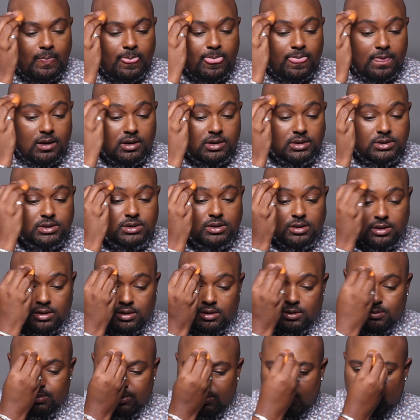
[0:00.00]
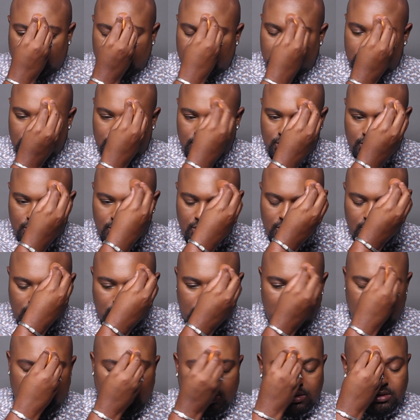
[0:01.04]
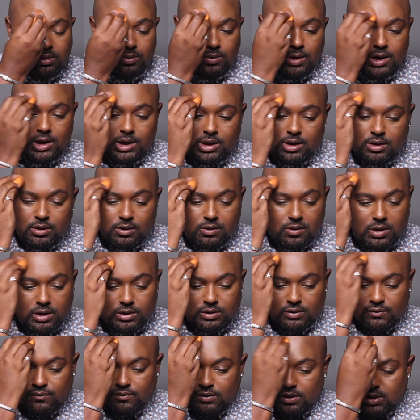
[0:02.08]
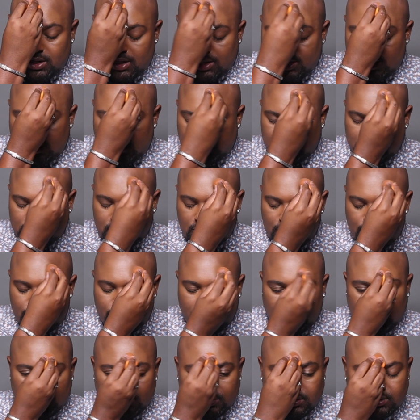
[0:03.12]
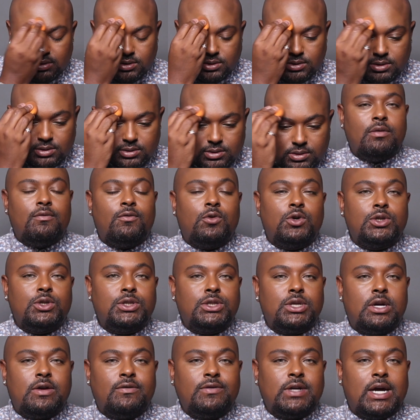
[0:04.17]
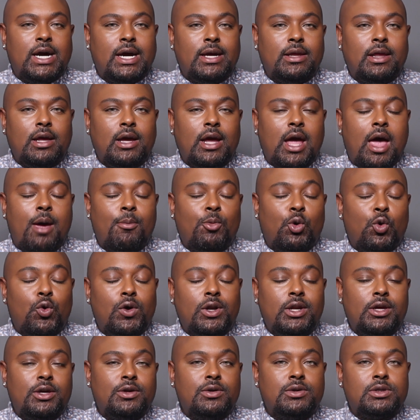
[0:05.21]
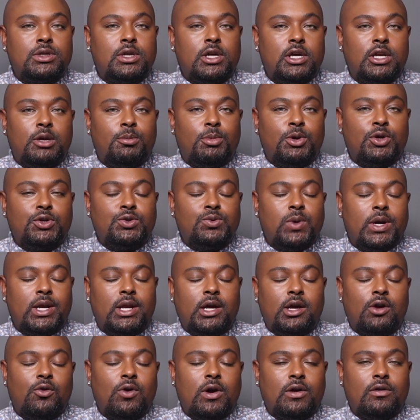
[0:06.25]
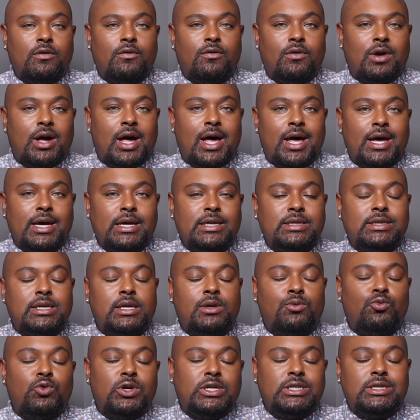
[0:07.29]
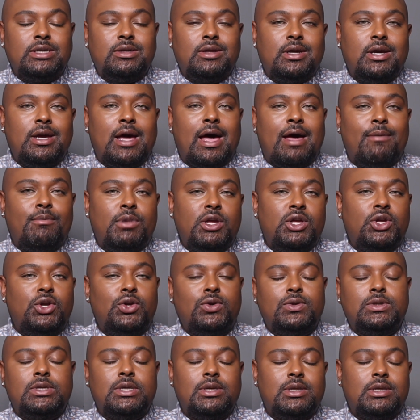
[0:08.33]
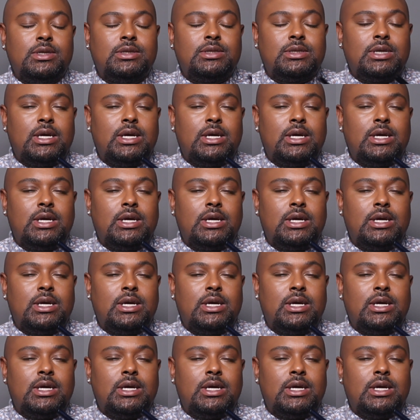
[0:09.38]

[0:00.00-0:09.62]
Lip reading: This Peau concealer. And then the Radiant Corrector for eyes. Oh my goodness. And for a soft highlight, I'm going to use Pau's Radiant Corrector for eyes. And recently I've been using this